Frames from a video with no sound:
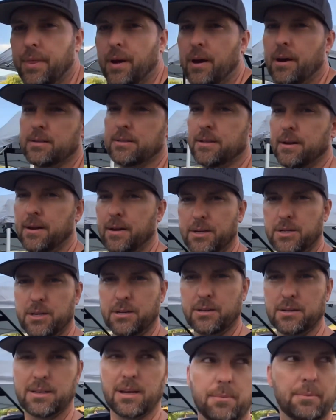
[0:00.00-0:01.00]
The
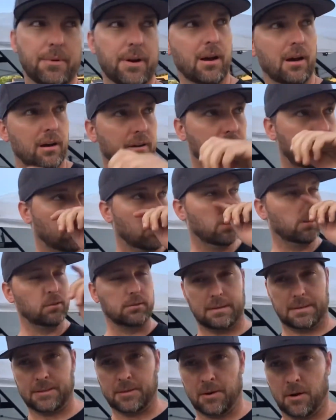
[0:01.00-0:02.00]
oxidation is coming off. Well,
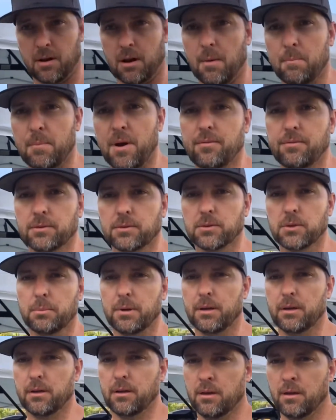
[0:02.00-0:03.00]
it started to come off a little
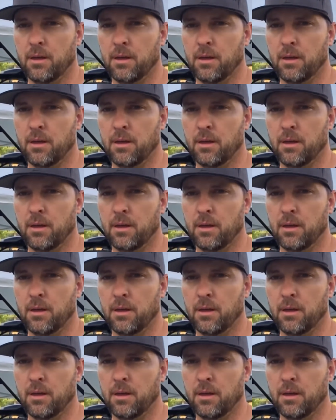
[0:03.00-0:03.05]
bit.